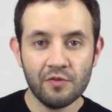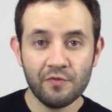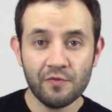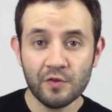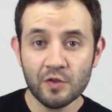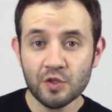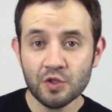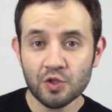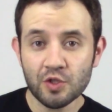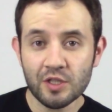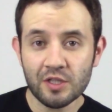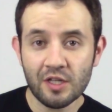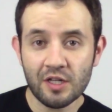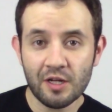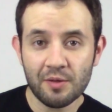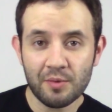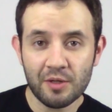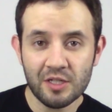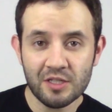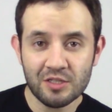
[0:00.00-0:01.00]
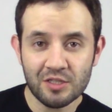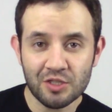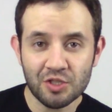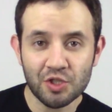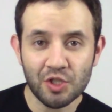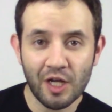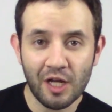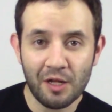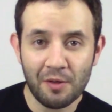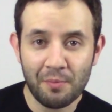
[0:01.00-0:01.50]
The first drink that I'm going to
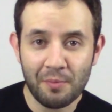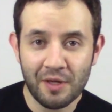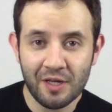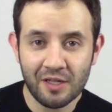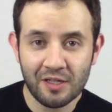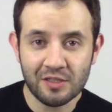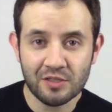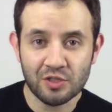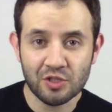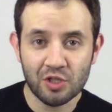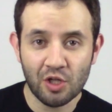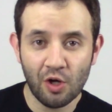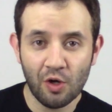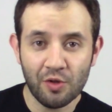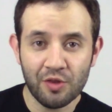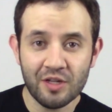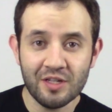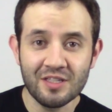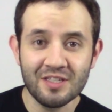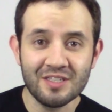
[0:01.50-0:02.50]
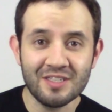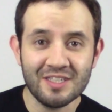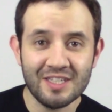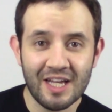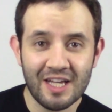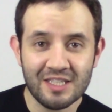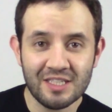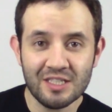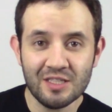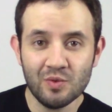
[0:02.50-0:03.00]
teach you how to make is called the
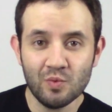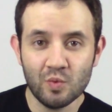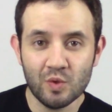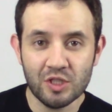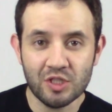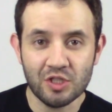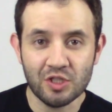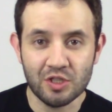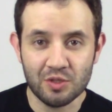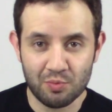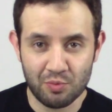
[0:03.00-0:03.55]
Sassy Witch's